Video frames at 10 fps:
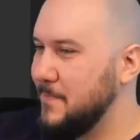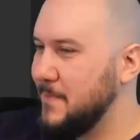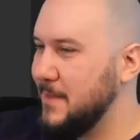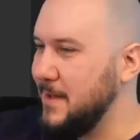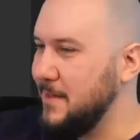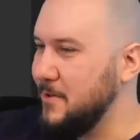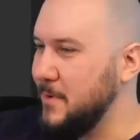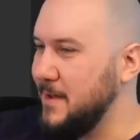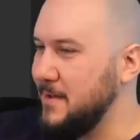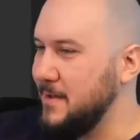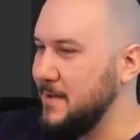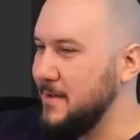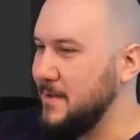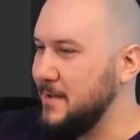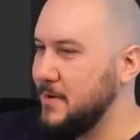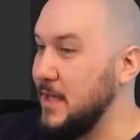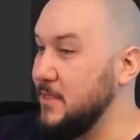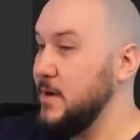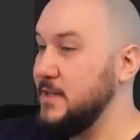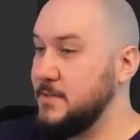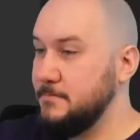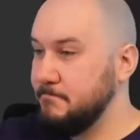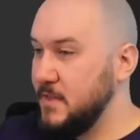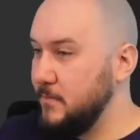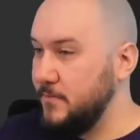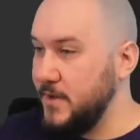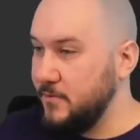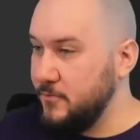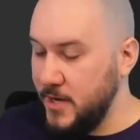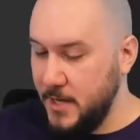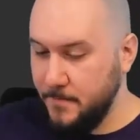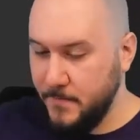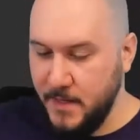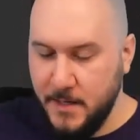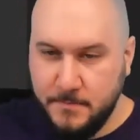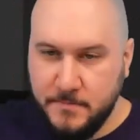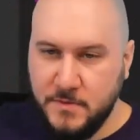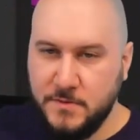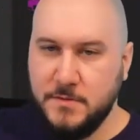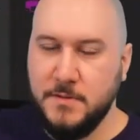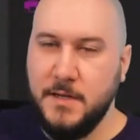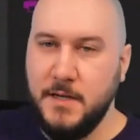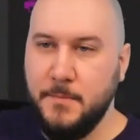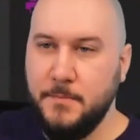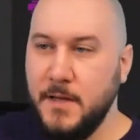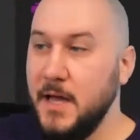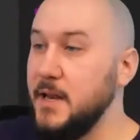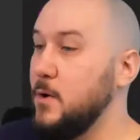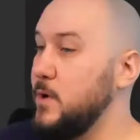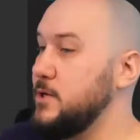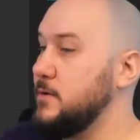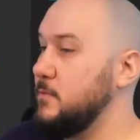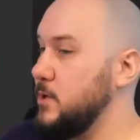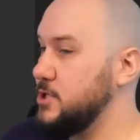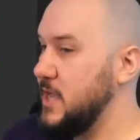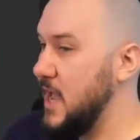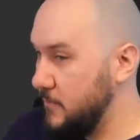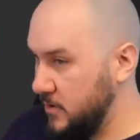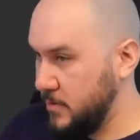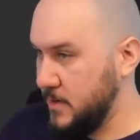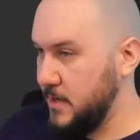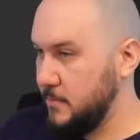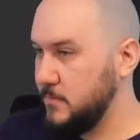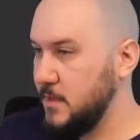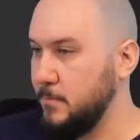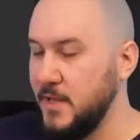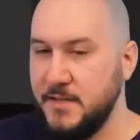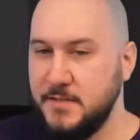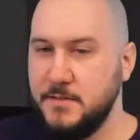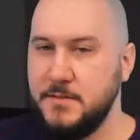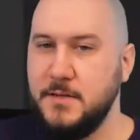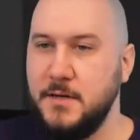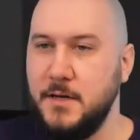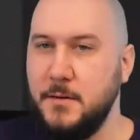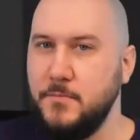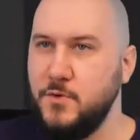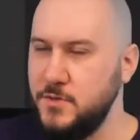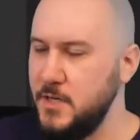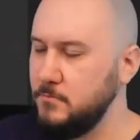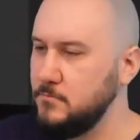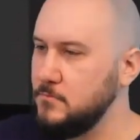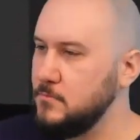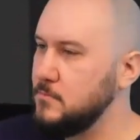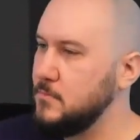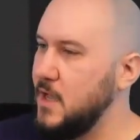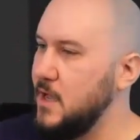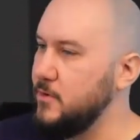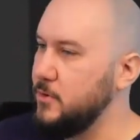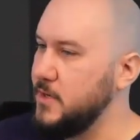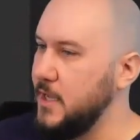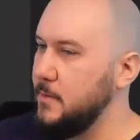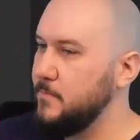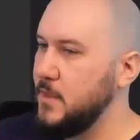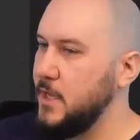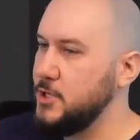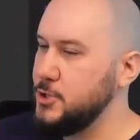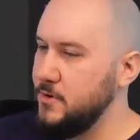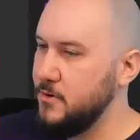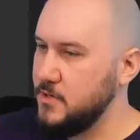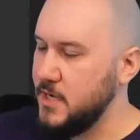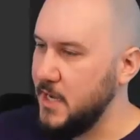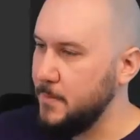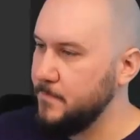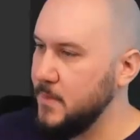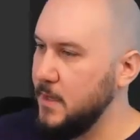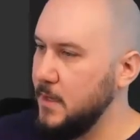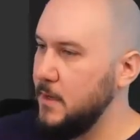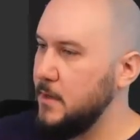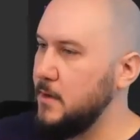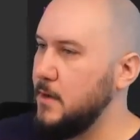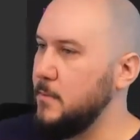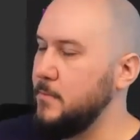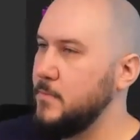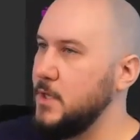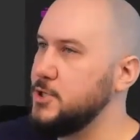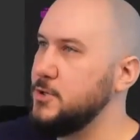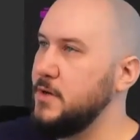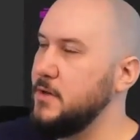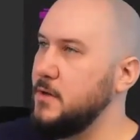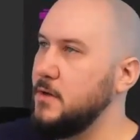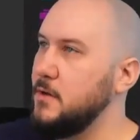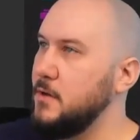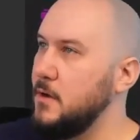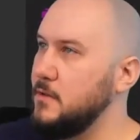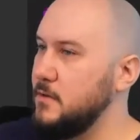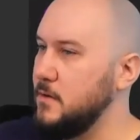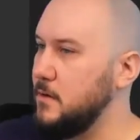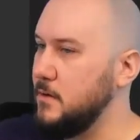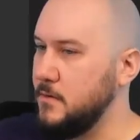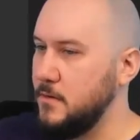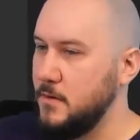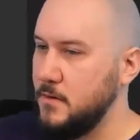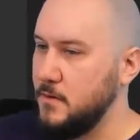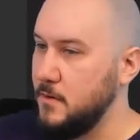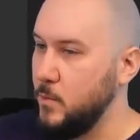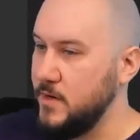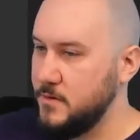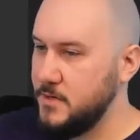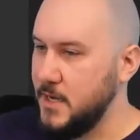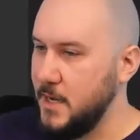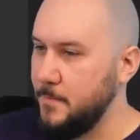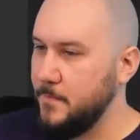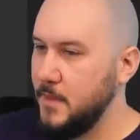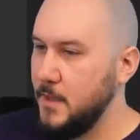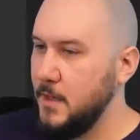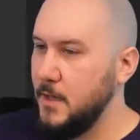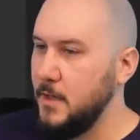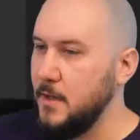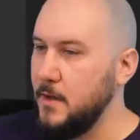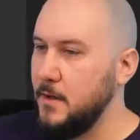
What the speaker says: Otherwise, good. Otherwise, feel free. Yeah. And I wish everybody a blessed Tuesday. Have a good day. Enjoy your time. Enjoy the winter time. Yeah.